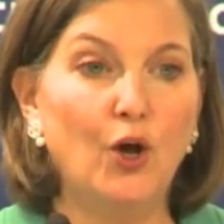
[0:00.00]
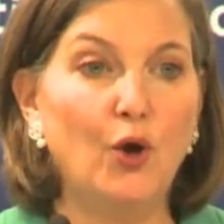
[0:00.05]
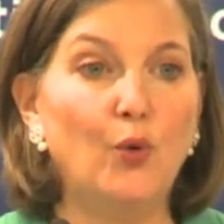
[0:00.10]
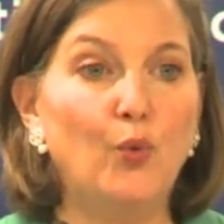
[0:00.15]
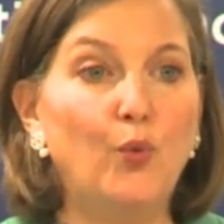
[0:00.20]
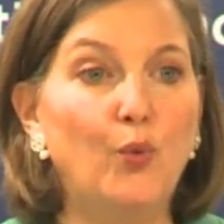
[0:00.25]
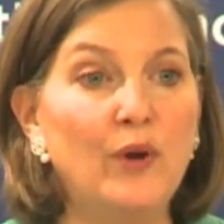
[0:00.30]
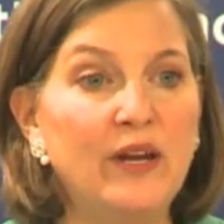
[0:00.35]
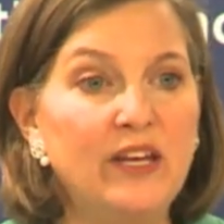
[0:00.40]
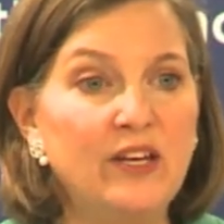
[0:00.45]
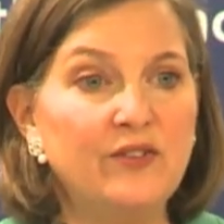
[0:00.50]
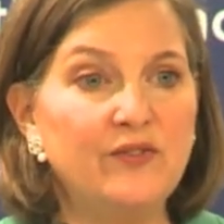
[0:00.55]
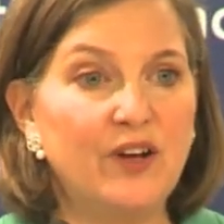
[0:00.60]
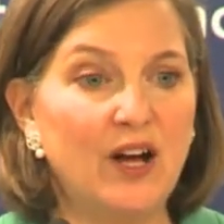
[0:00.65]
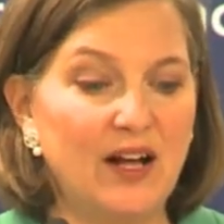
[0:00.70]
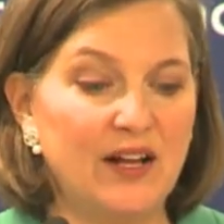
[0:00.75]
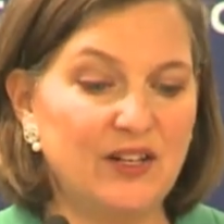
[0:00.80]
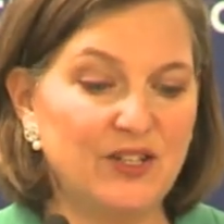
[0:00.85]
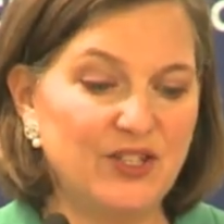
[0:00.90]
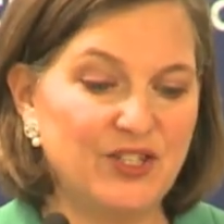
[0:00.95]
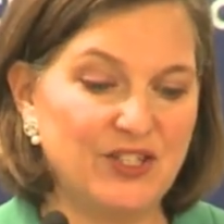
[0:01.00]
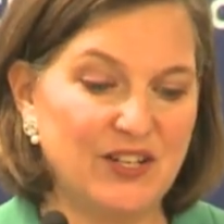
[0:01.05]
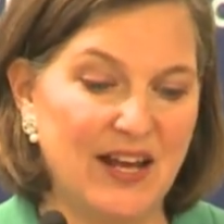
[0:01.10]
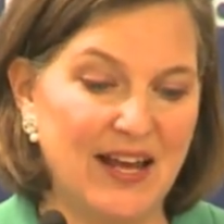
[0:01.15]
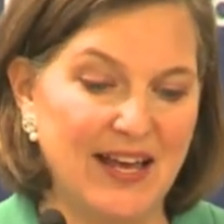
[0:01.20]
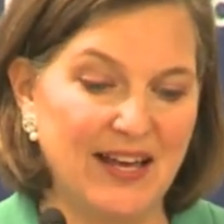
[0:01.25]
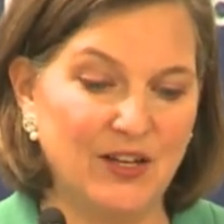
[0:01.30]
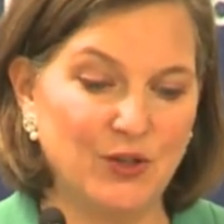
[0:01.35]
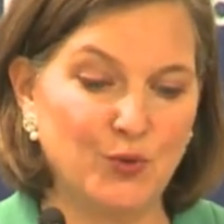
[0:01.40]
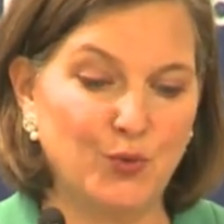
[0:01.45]
we've got to
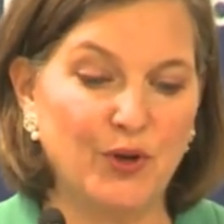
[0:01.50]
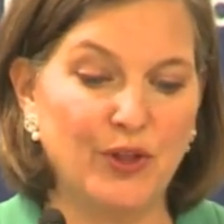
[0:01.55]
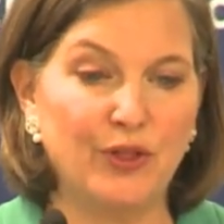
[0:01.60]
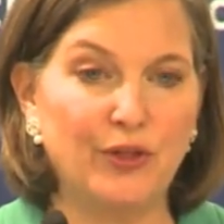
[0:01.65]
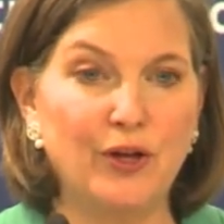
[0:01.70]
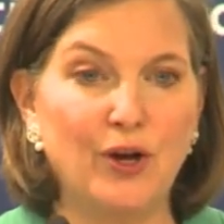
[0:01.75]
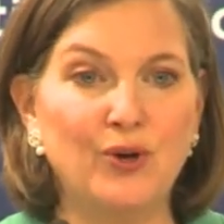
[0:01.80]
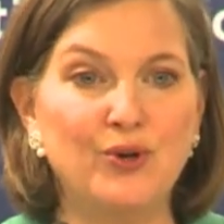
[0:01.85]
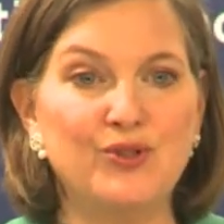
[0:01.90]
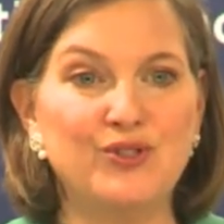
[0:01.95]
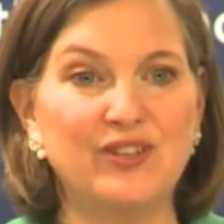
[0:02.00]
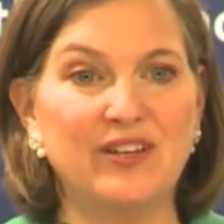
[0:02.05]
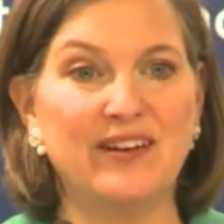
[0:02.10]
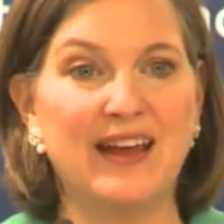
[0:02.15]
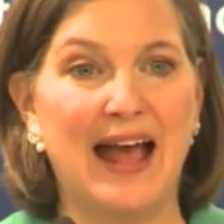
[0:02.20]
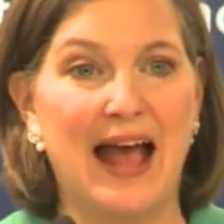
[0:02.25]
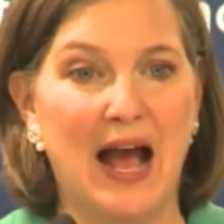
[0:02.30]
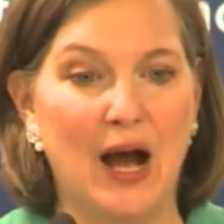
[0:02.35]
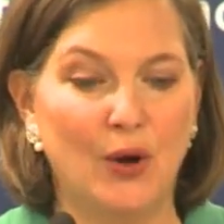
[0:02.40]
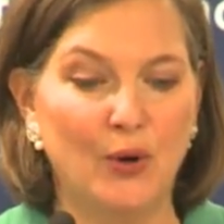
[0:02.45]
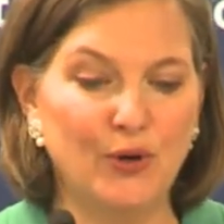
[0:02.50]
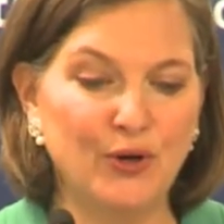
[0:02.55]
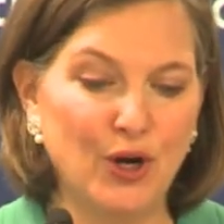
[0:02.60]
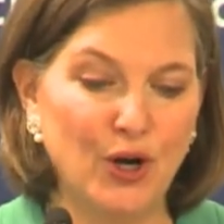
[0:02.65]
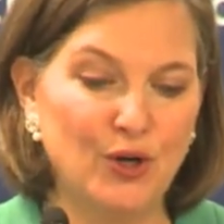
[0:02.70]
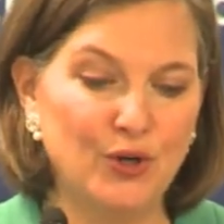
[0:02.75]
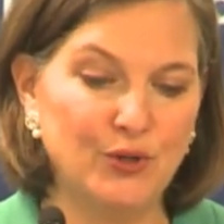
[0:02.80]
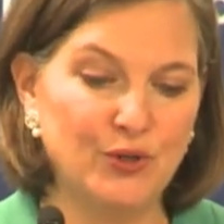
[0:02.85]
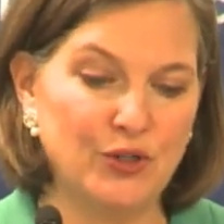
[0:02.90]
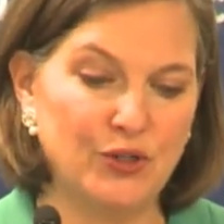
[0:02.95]
stand with those in our
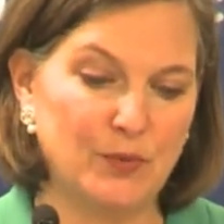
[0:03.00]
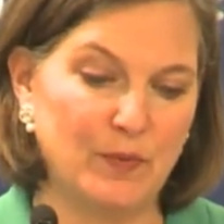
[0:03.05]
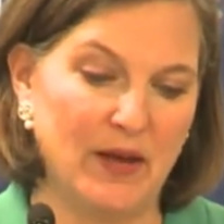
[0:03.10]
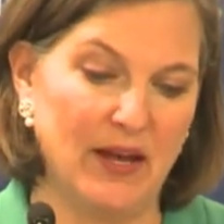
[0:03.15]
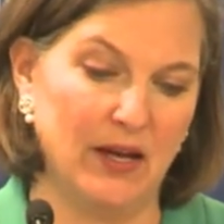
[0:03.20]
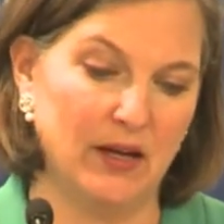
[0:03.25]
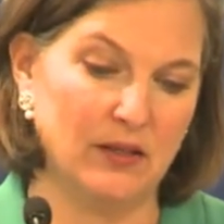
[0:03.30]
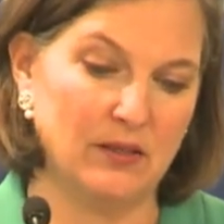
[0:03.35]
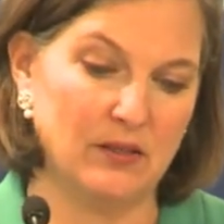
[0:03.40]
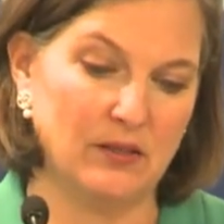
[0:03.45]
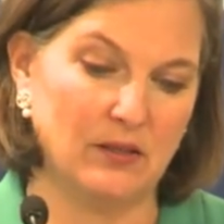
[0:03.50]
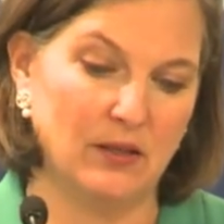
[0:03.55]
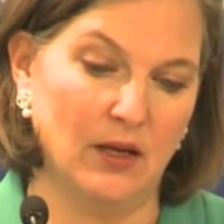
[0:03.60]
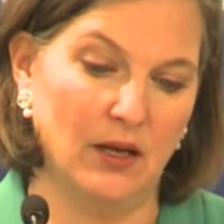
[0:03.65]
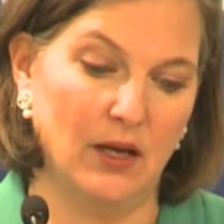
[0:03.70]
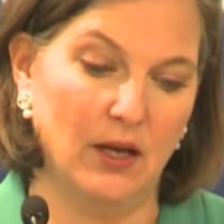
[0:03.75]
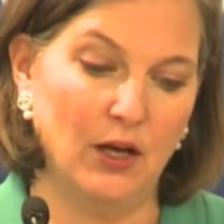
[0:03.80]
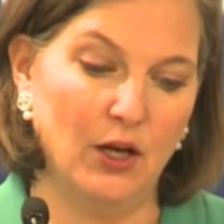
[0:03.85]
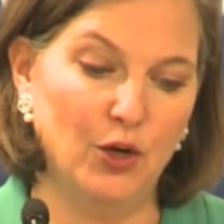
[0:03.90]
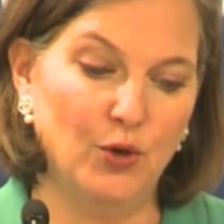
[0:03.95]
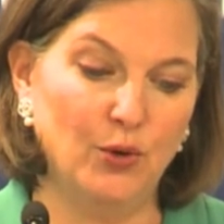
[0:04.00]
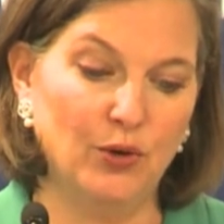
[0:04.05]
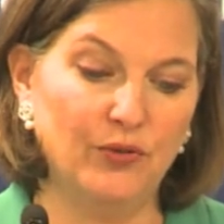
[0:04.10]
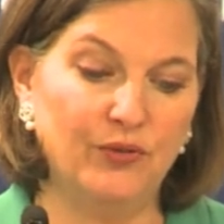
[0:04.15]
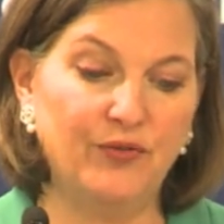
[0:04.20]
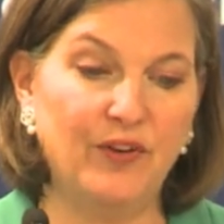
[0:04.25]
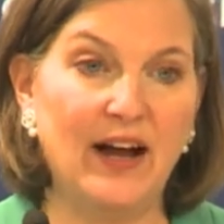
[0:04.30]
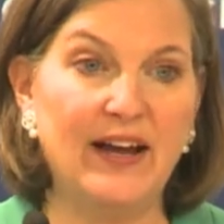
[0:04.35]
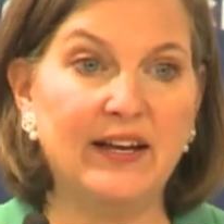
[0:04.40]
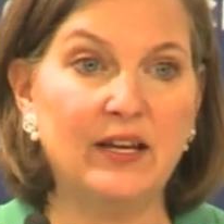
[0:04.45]
own space who are
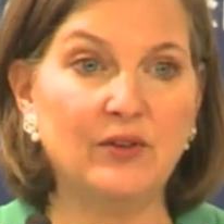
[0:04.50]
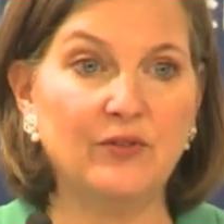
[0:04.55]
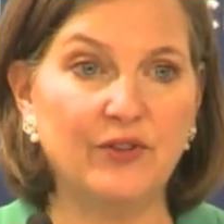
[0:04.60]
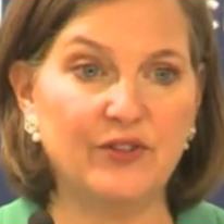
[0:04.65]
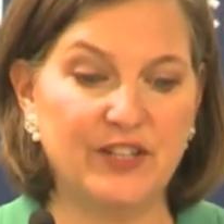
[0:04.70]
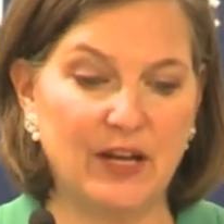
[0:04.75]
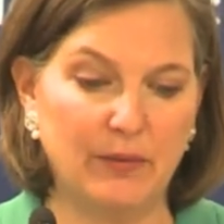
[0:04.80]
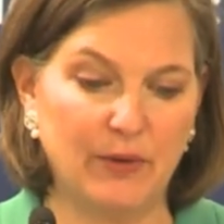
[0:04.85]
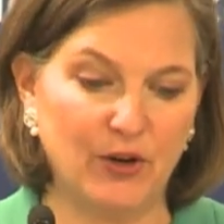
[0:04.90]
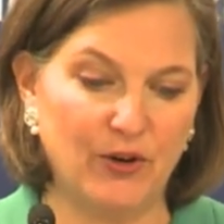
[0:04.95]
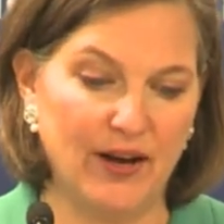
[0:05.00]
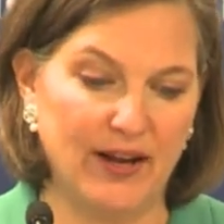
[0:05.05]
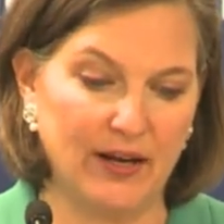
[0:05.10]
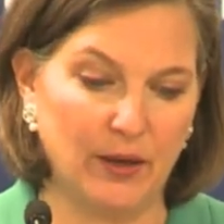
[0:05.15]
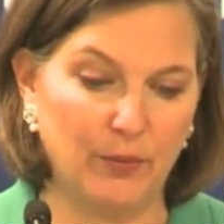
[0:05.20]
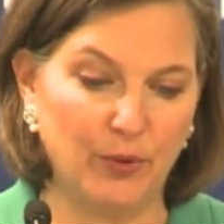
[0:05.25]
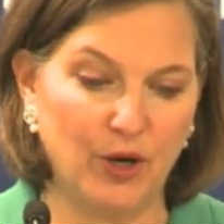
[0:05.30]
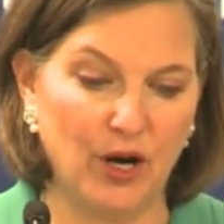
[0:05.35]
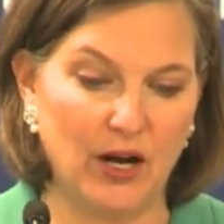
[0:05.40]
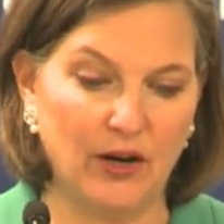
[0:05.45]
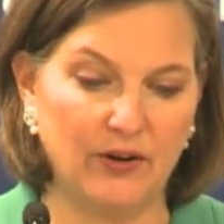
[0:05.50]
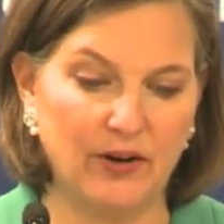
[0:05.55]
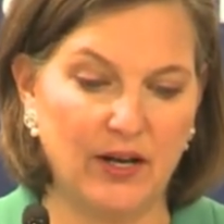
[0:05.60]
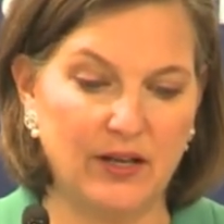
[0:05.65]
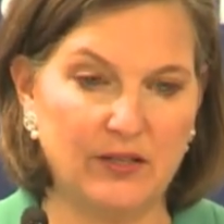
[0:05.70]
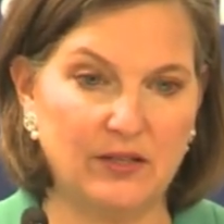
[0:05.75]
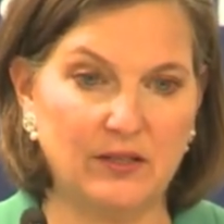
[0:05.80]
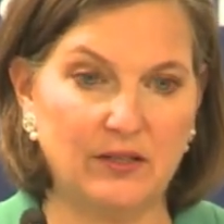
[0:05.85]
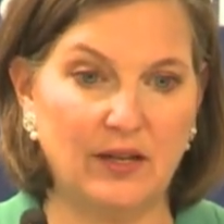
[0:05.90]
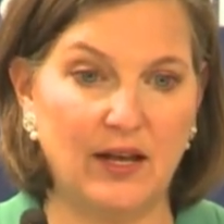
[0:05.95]
fighting for democratic
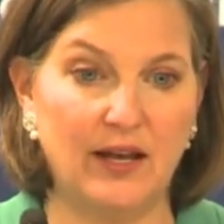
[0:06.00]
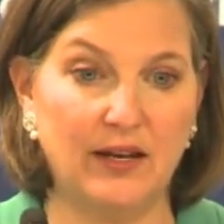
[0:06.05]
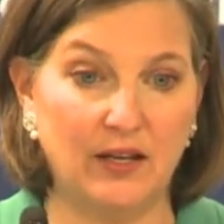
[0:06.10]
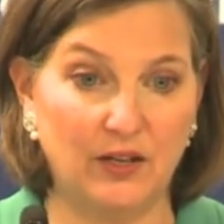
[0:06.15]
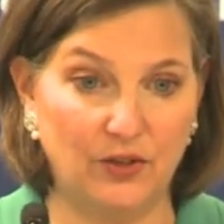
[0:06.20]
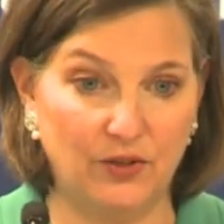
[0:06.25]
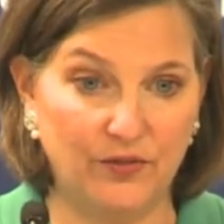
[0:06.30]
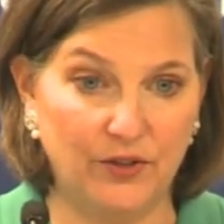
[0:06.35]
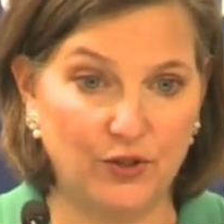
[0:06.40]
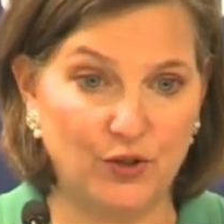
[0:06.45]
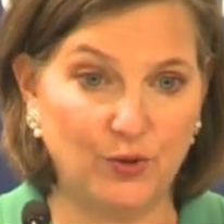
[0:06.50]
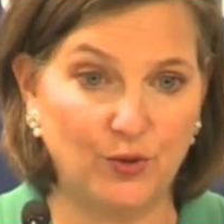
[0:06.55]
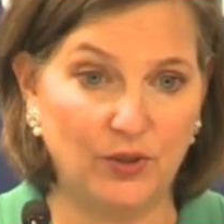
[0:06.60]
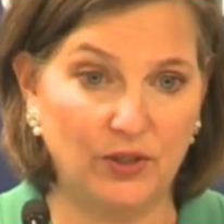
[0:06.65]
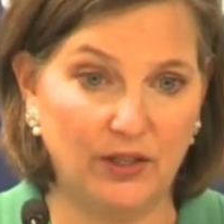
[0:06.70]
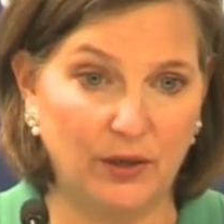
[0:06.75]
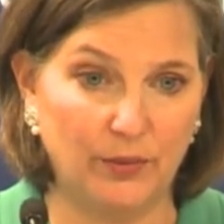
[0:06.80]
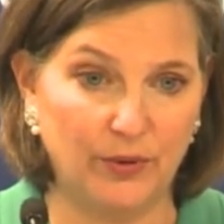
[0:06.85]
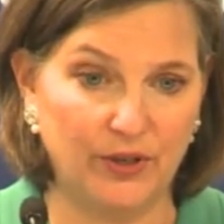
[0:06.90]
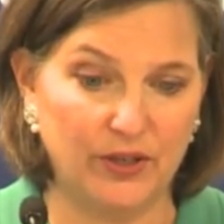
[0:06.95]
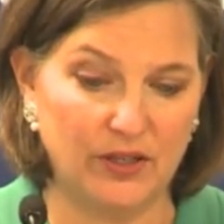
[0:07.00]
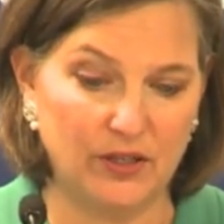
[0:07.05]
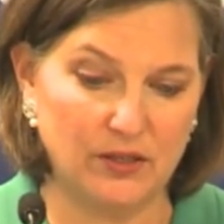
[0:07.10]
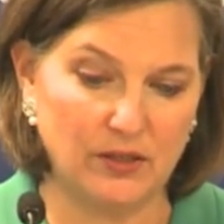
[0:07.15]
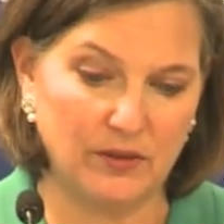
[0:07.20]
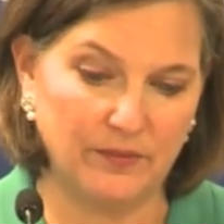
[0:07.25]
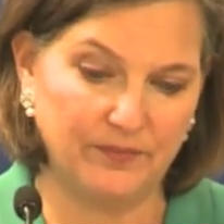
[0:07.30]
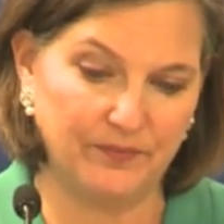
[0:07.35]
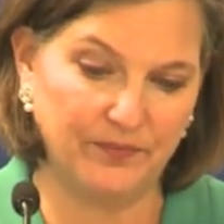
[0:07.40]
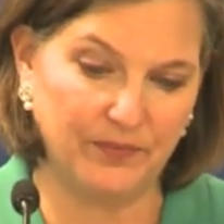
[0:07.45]
progress and individual
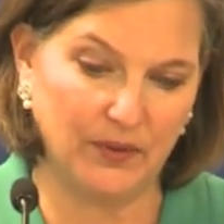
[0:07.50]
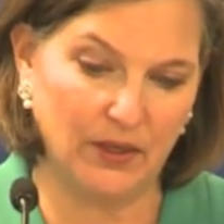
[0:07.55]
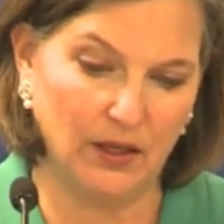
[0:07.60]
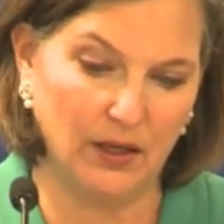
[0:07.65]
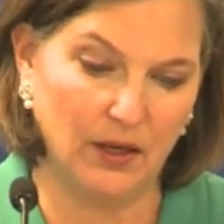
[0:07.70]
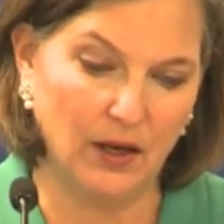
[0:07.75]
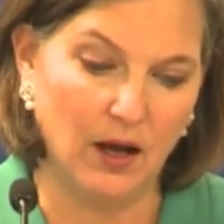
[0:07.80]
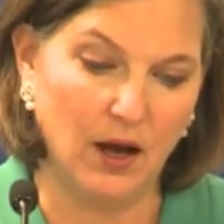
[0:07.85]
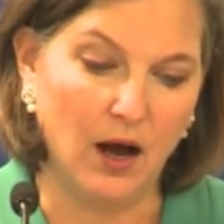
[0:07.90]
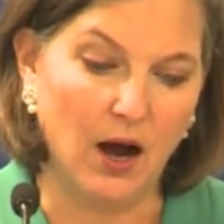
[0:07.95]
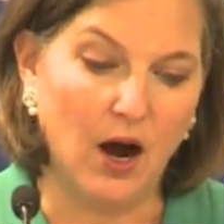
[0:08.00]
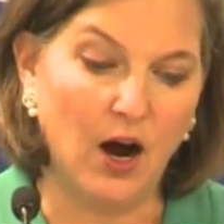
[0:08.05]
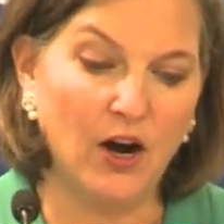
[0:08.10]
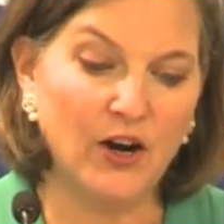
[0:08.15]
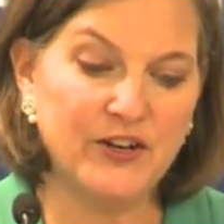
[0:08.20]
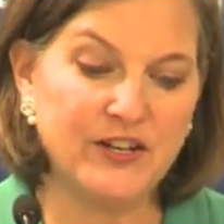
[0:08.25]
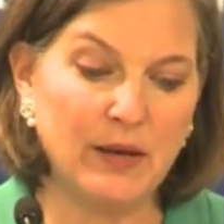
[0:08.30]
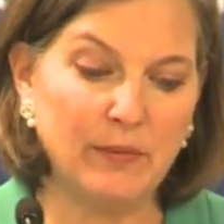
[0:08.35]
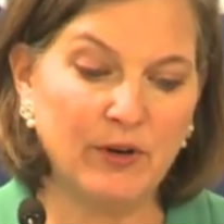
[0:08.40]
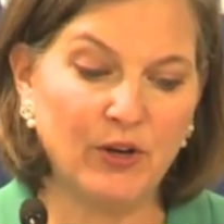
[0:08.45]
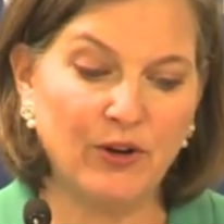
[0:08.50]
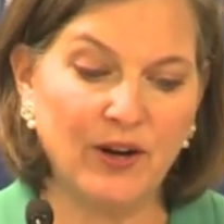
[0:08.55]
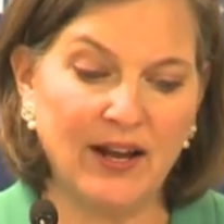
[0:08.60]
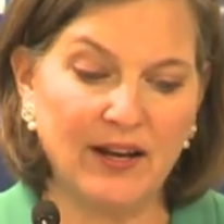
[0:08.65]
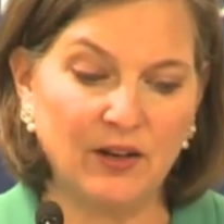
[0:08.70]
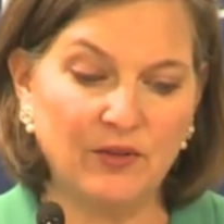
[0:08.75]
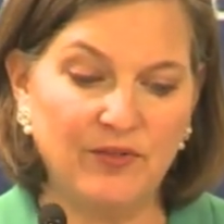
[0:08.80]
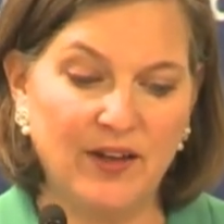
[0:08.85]
liberties. Our democratic